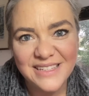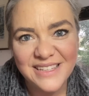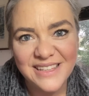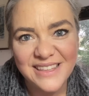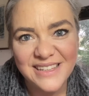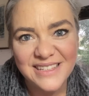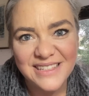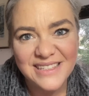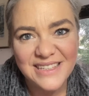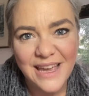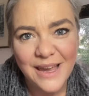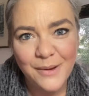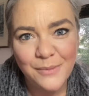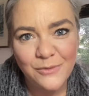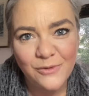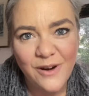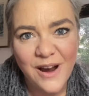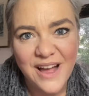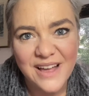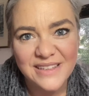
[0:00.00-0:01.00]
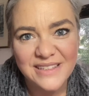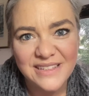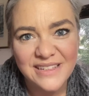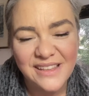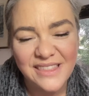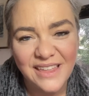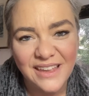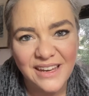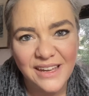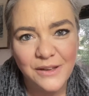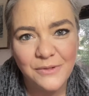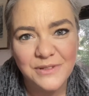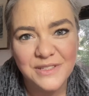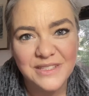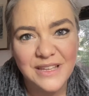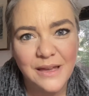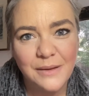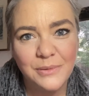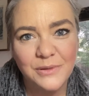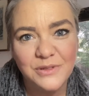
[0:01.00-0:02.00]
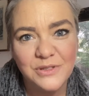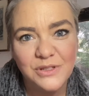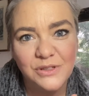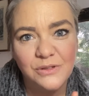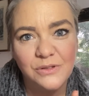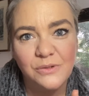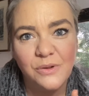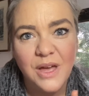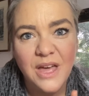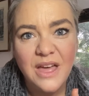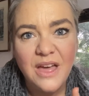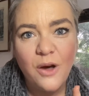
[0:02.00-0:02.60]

to the same rest that he was able to